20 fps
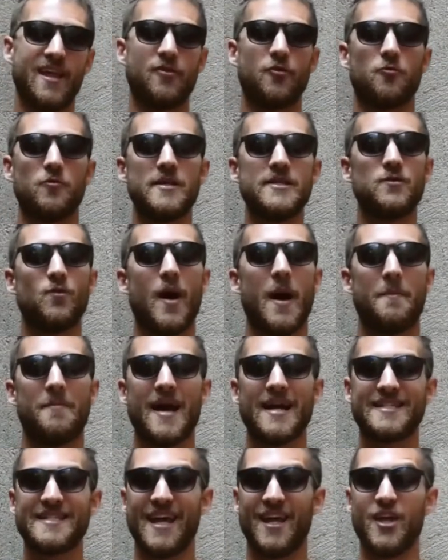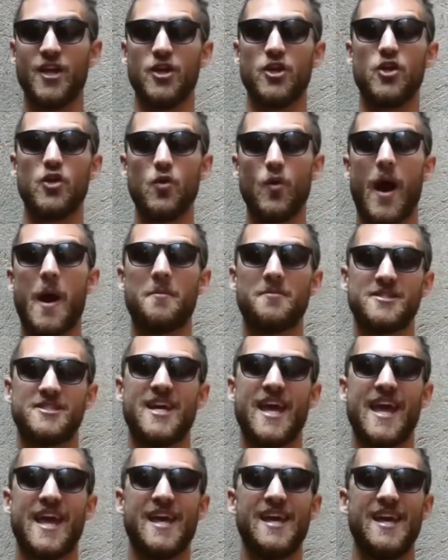and the reason why I'm not telling you how much
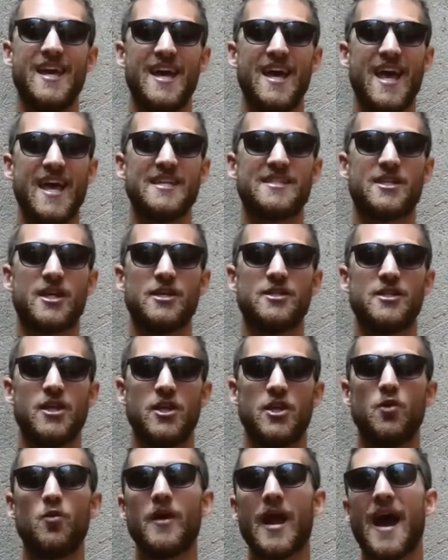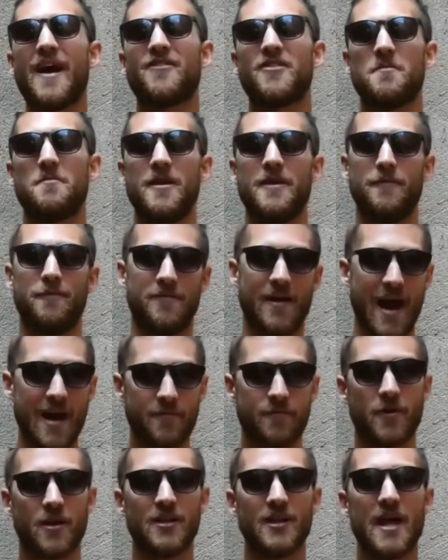he ate is because you would have to be
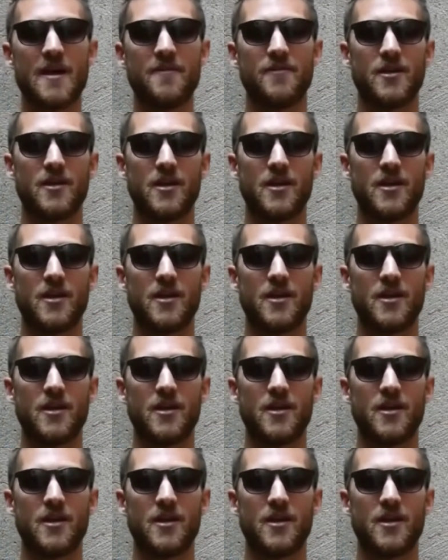5'11",